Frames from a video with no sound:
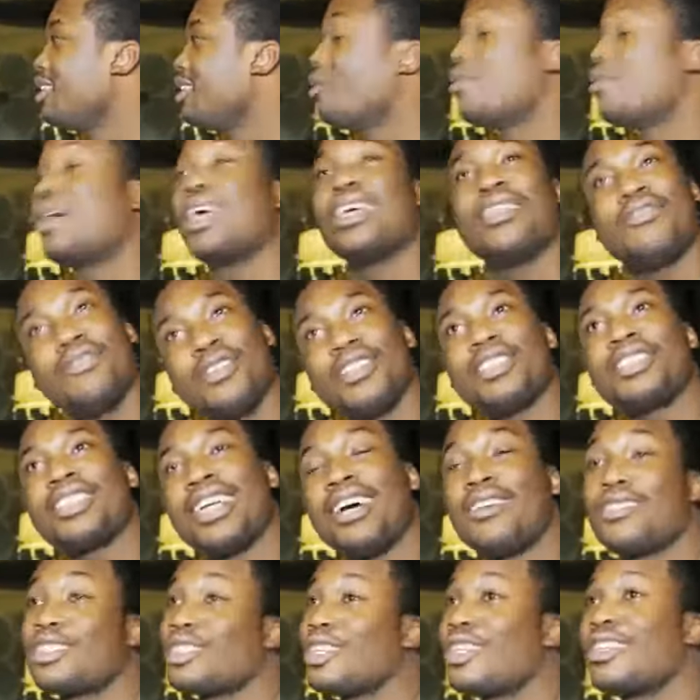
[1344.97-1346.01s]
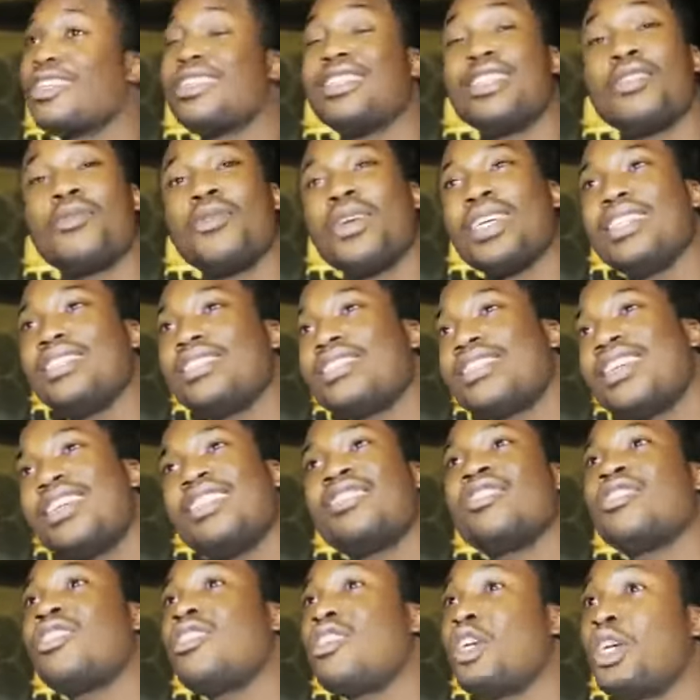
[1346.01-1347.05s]
to Lee Wayne. Rich, I was talking to Lee Wayne. He
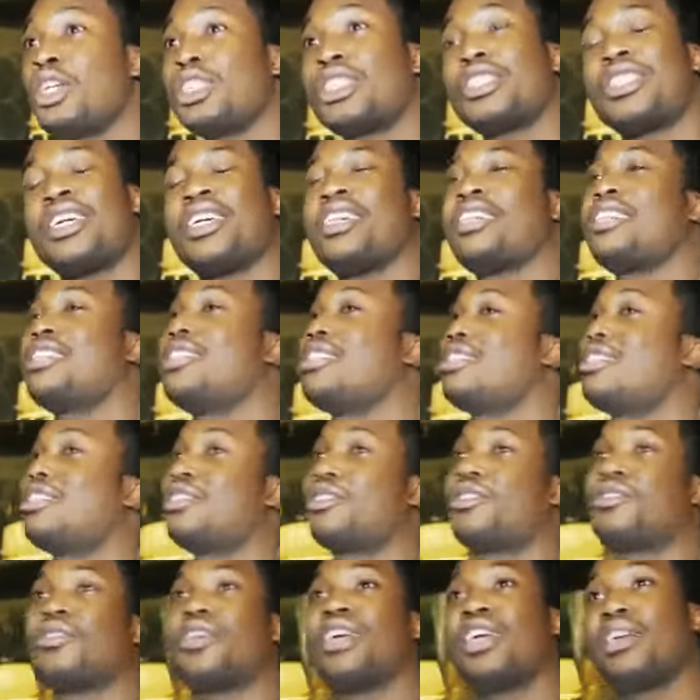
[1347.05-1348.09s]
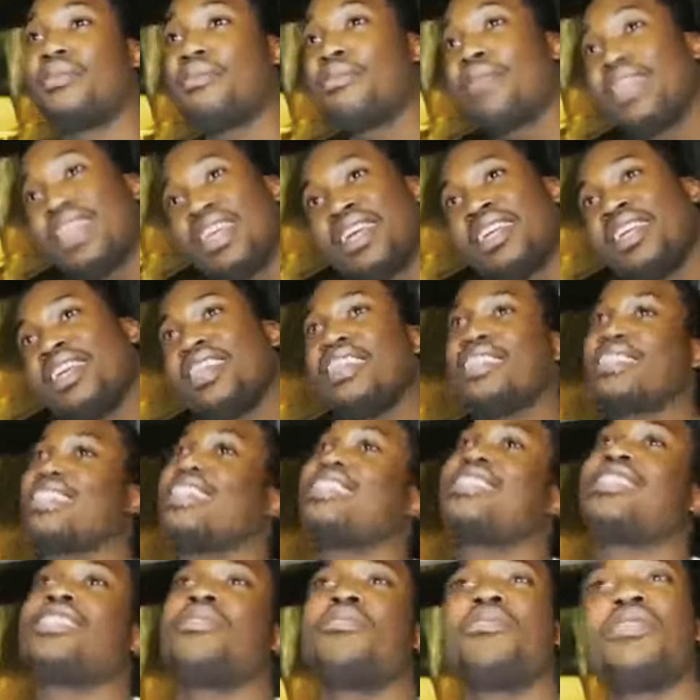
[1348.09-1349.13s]
said, "No, it's that Instagram, man.
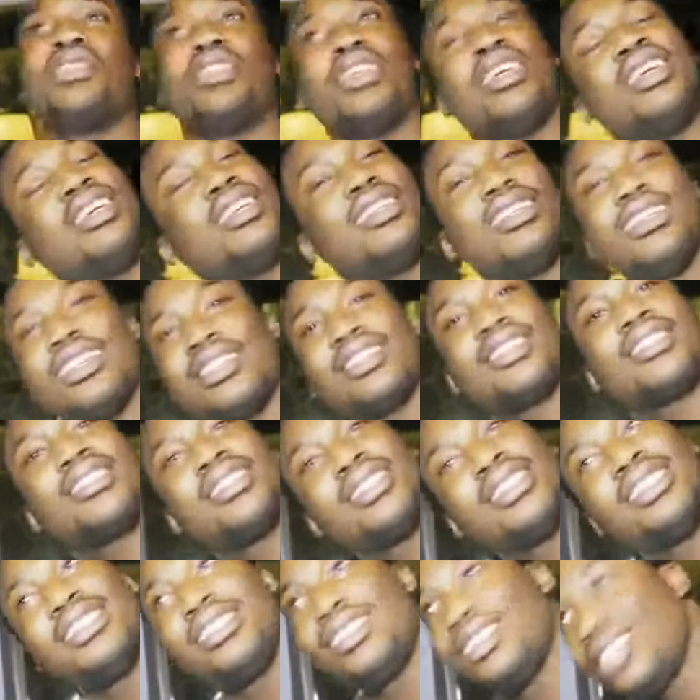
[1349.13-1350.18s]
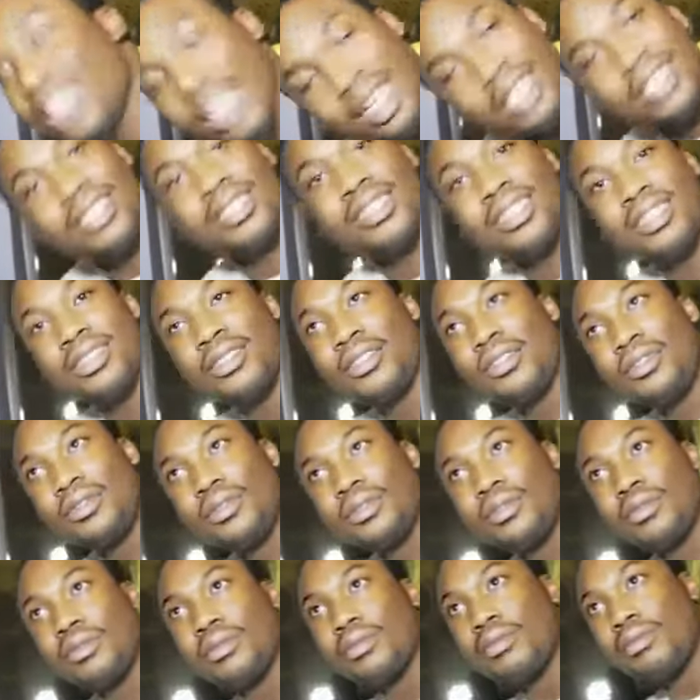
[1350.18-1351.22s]
That shit be hitting niggas in their chest."
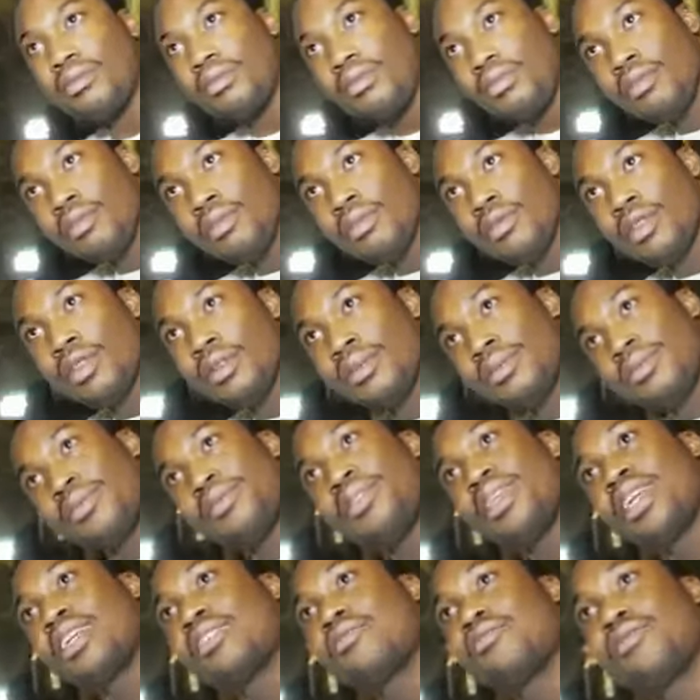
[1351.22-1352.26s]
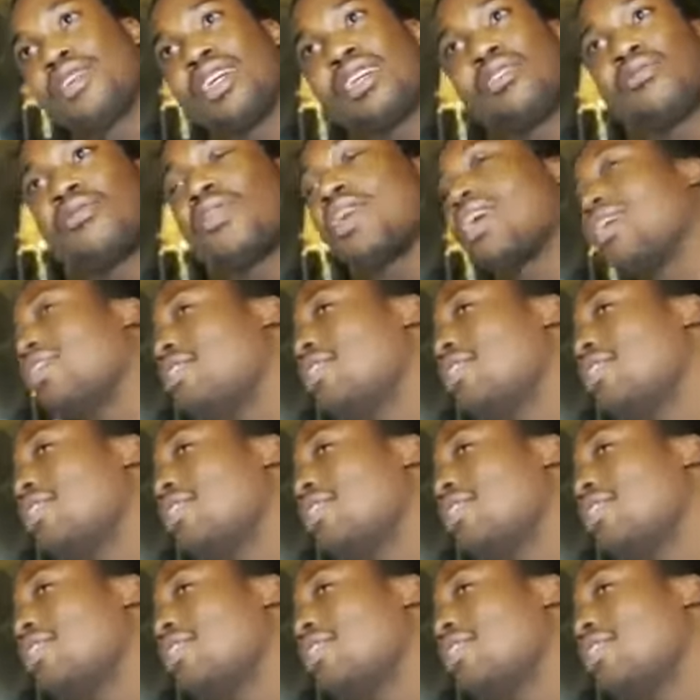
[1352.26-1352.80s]
Niggas running